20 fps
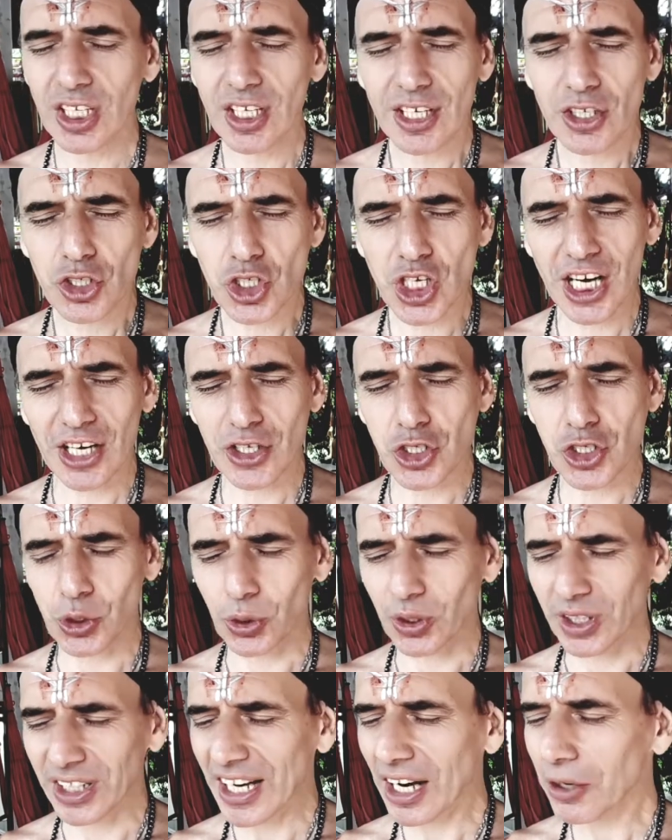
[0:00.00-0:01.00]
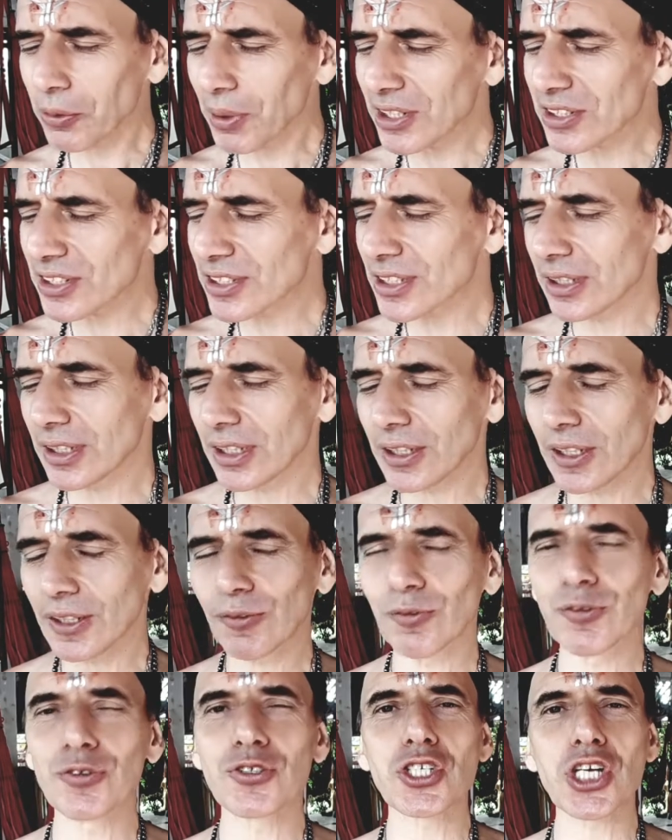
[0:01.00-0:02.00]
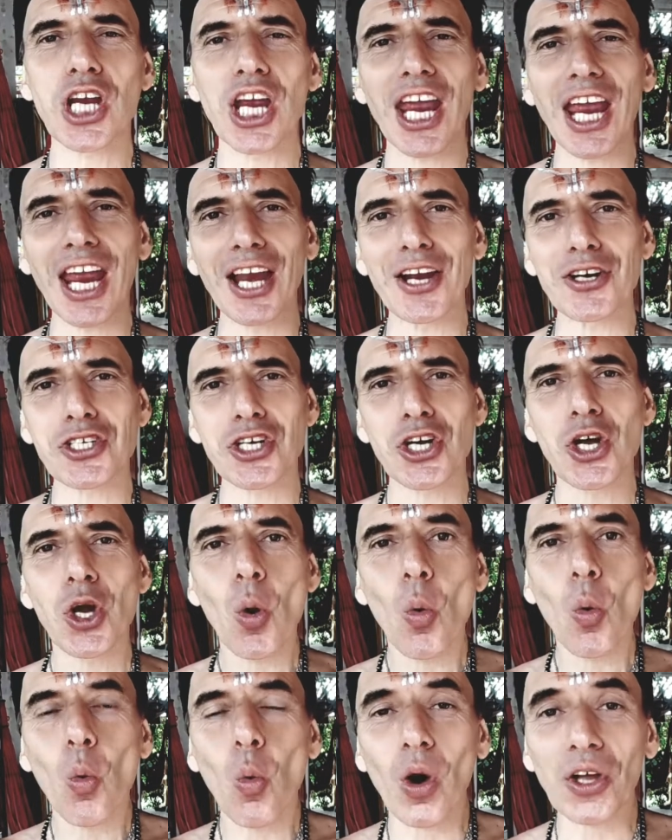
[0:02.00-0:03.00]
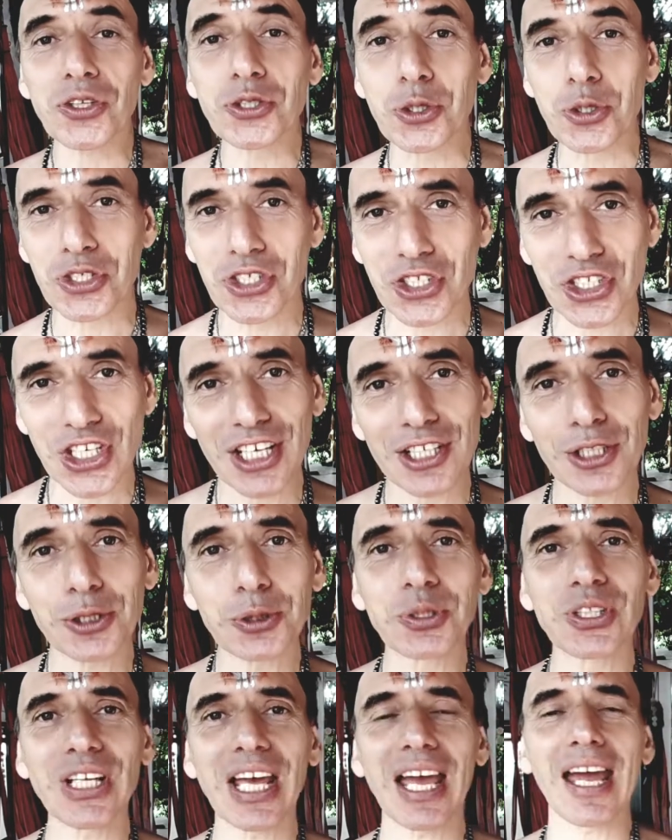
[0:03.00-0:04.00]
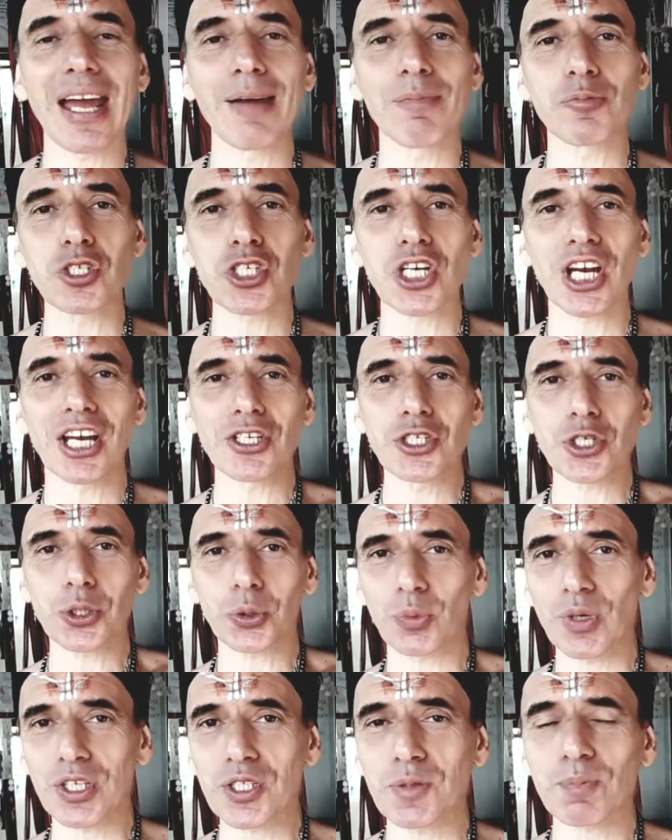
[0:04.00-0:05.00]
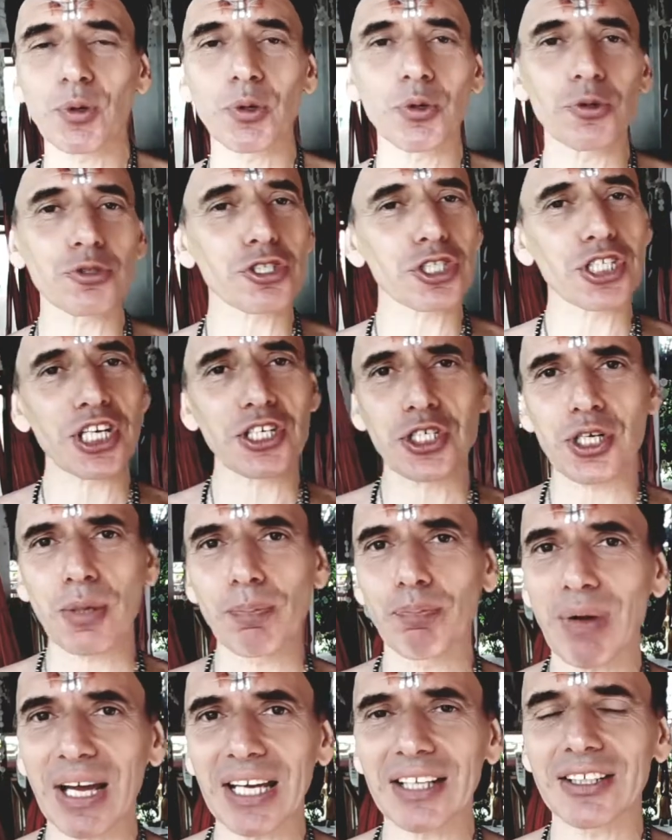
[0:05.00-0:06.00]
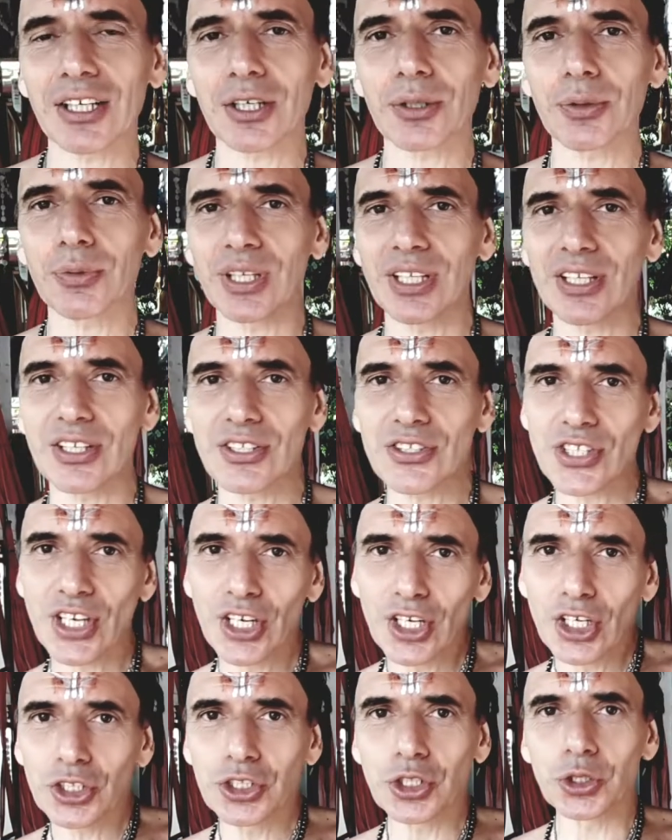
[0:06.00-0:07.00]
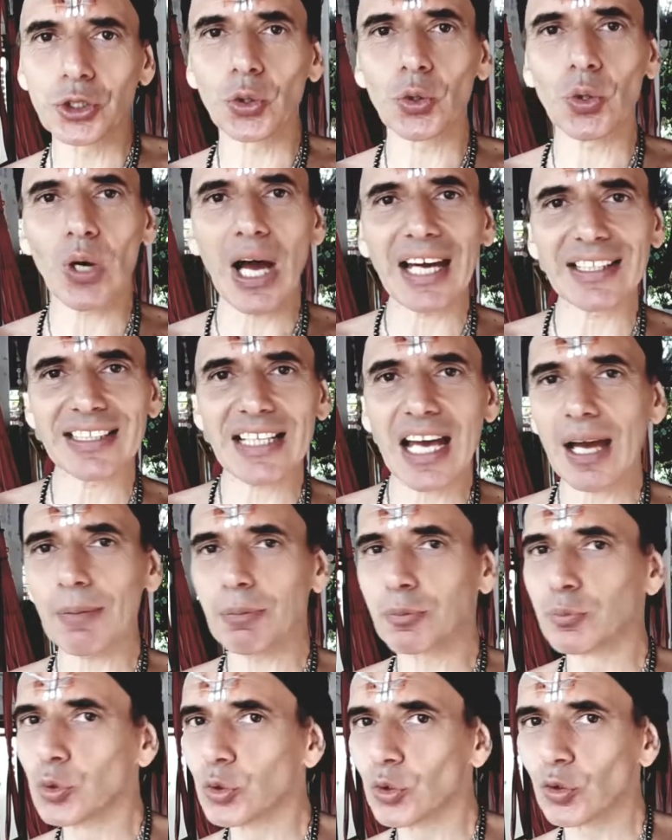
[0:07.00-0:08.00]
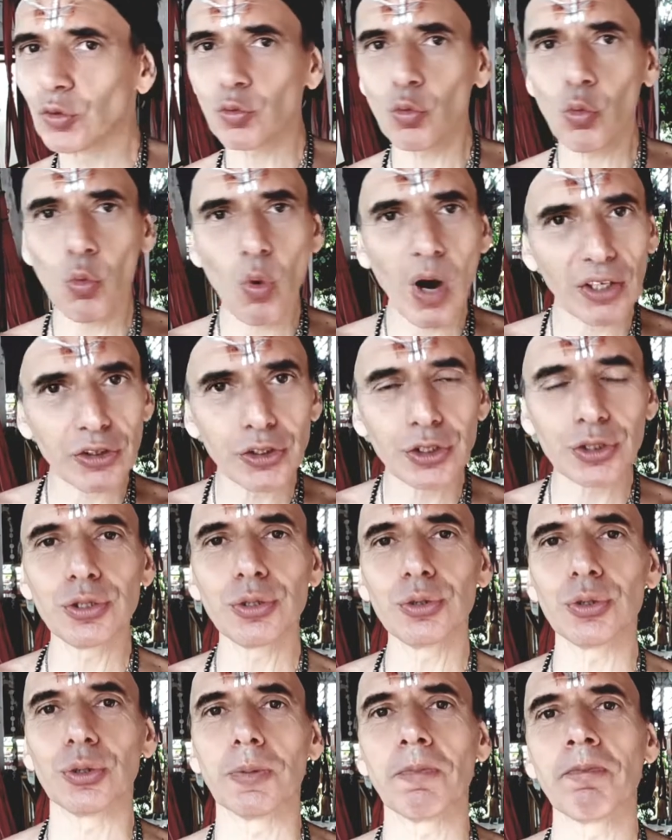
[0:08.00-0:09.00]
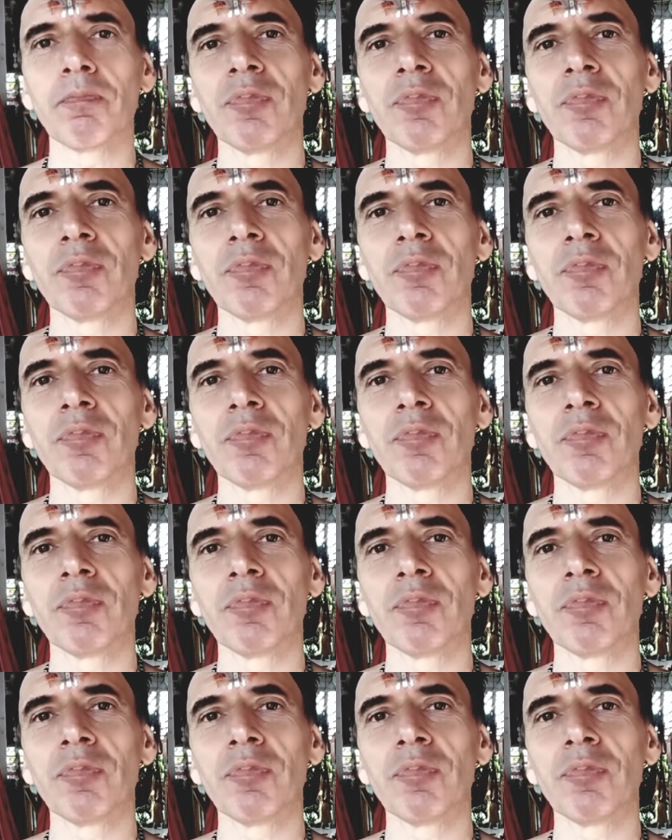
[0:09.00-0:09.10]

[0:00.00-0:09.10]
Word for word: change your narrative, change what you say to them, change your response, change your boundaries, you know, adapt, move, what you do.